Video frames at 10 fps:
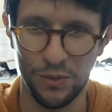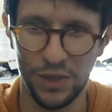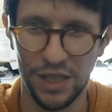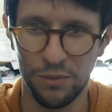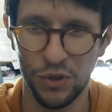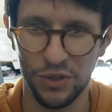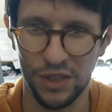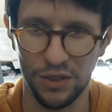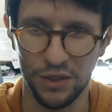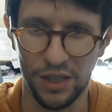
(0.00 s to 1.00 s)
And we can put
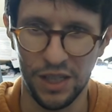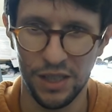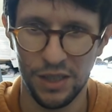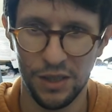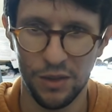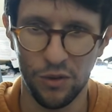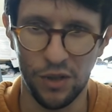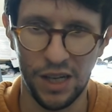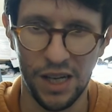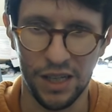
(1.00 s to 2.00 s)
that on a
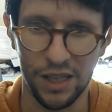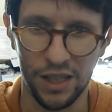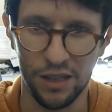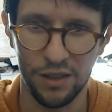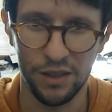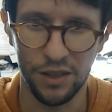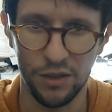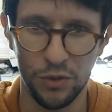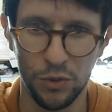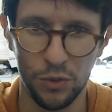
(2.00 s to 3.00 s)
line here,
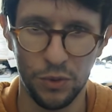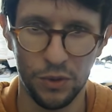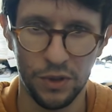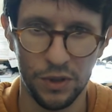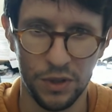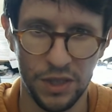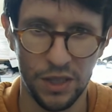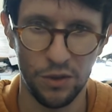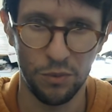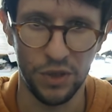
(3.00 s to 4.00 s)
rune
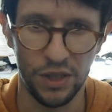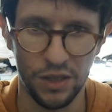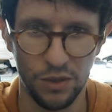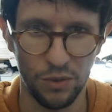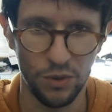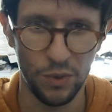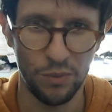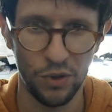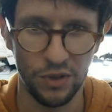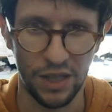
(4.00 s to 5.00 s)
0b. So we
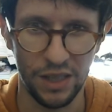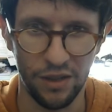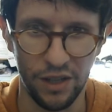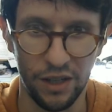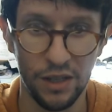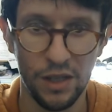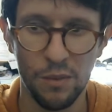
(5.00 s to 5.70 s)
put that in there.